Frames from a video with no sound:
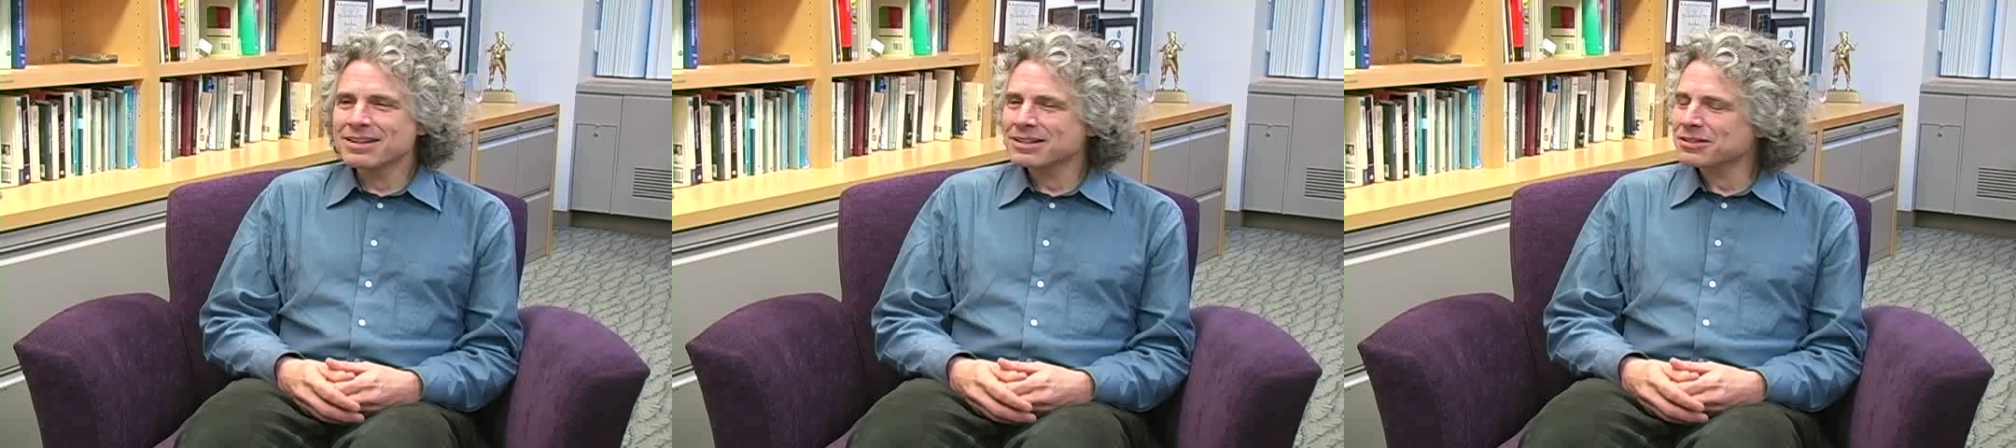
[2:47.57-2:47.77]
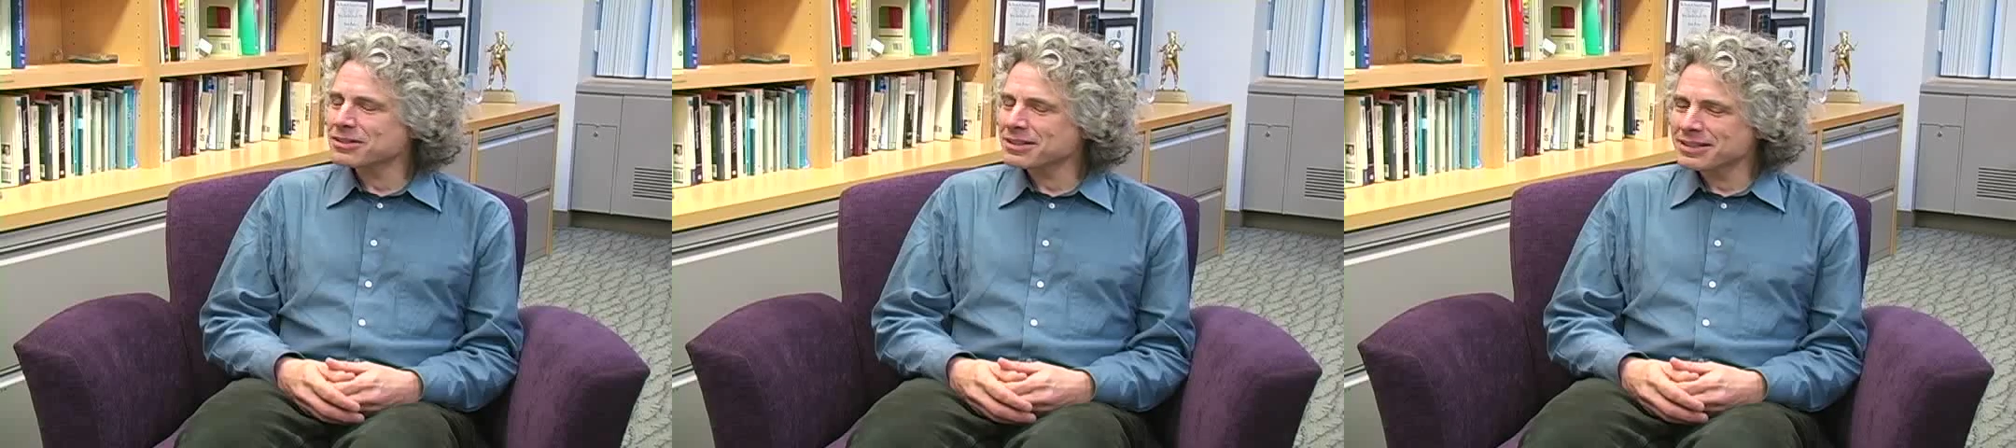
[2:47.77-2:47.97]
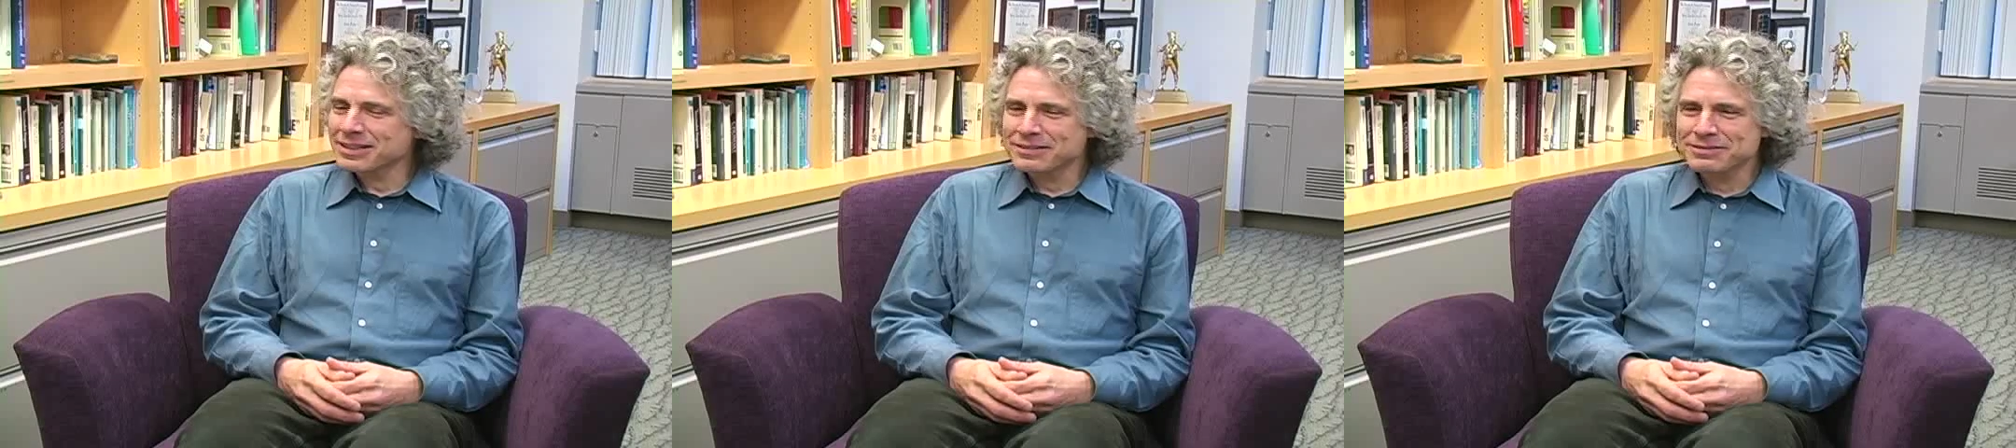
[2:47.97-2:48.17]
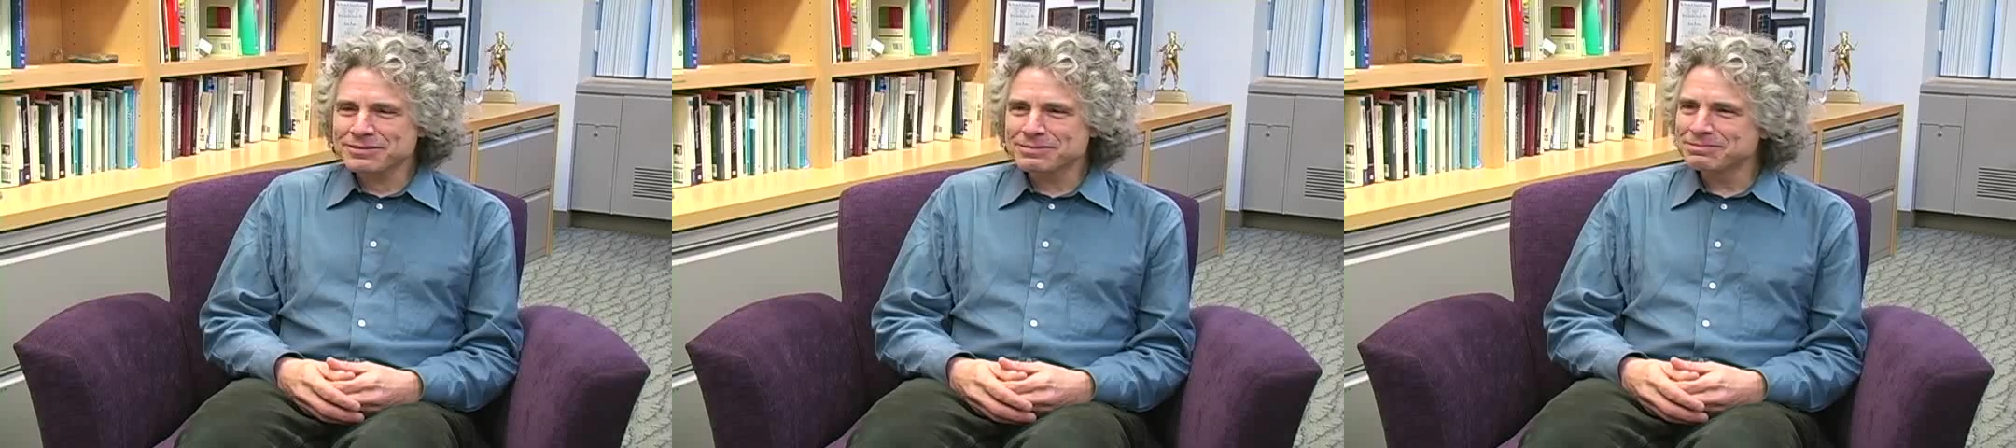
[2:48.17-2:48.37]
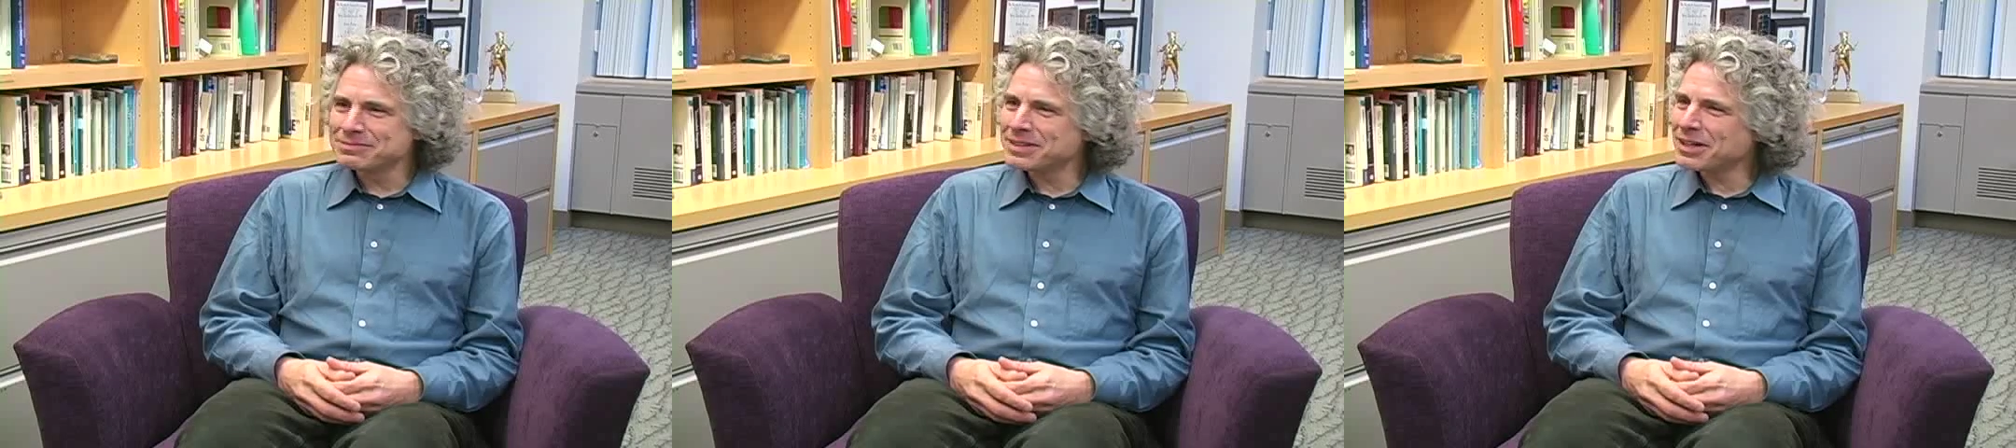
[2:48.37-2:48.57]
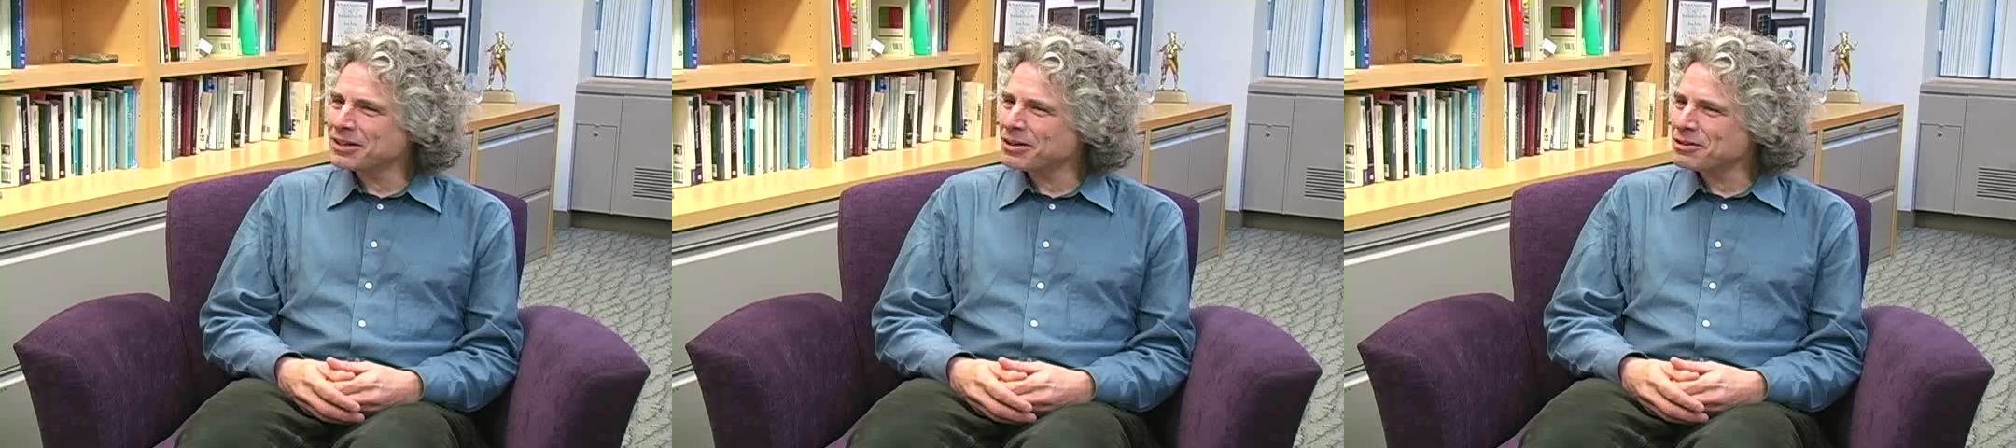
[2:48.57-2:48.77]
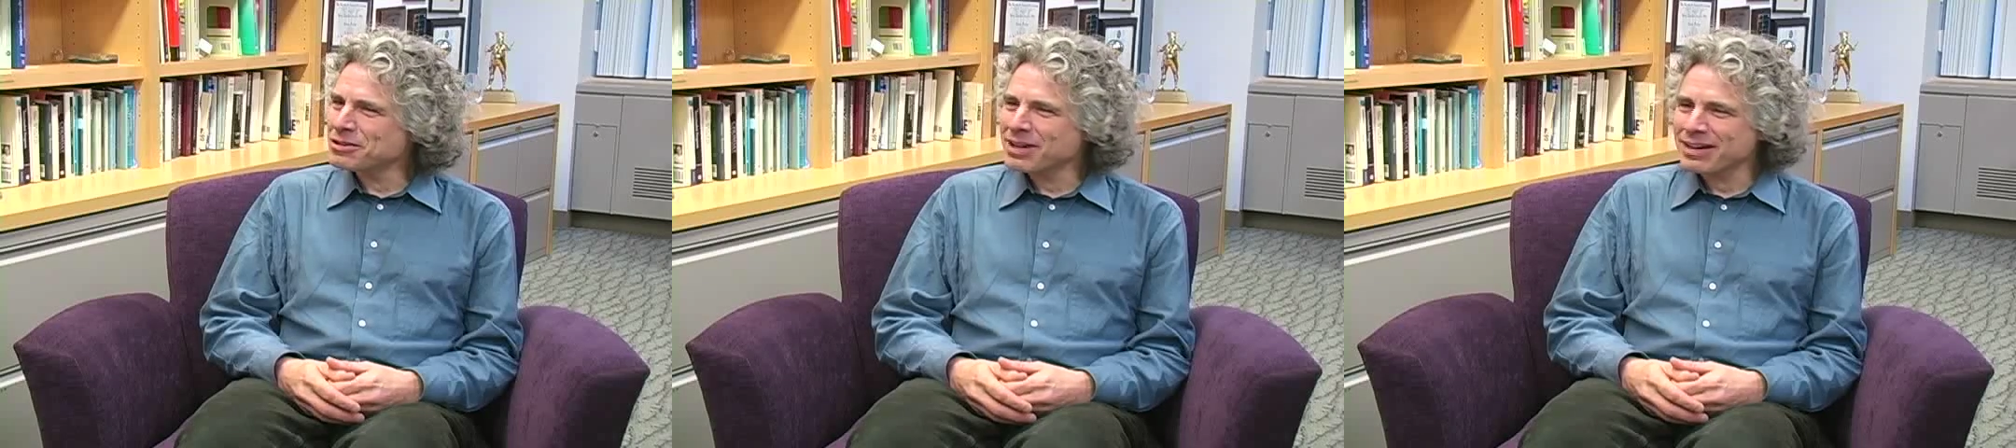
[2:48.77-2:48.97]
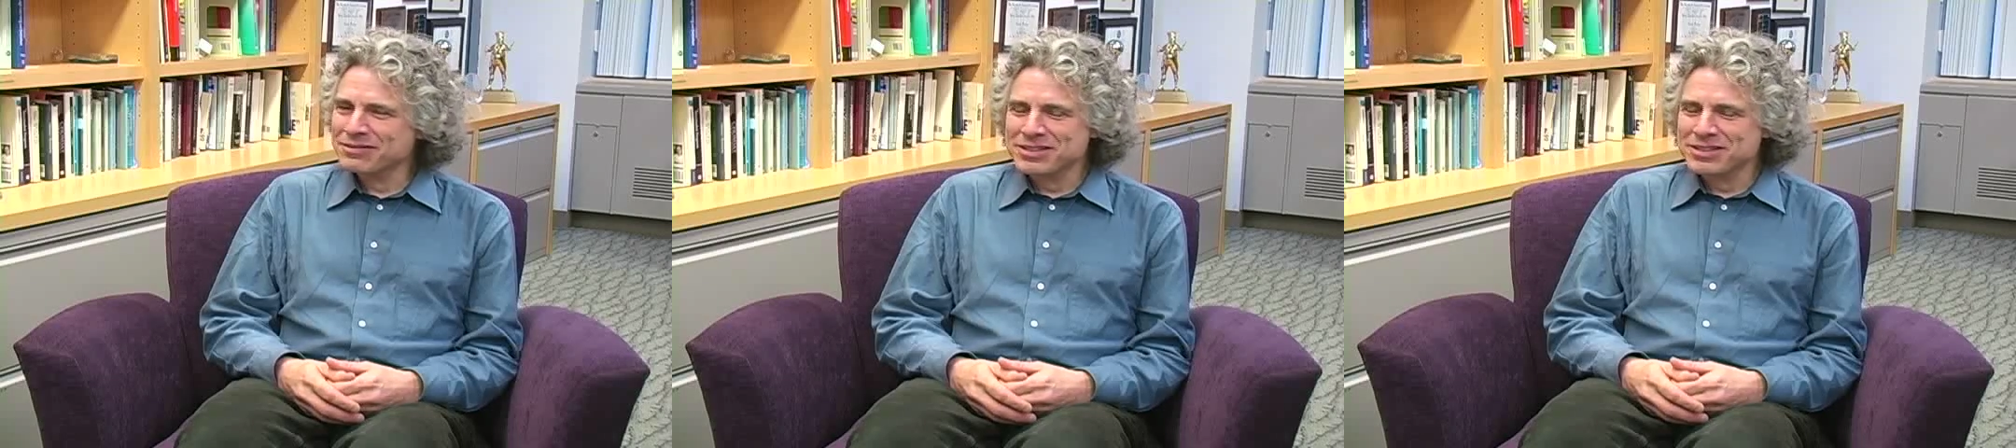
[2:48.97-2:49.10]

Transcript: Not good enough. You have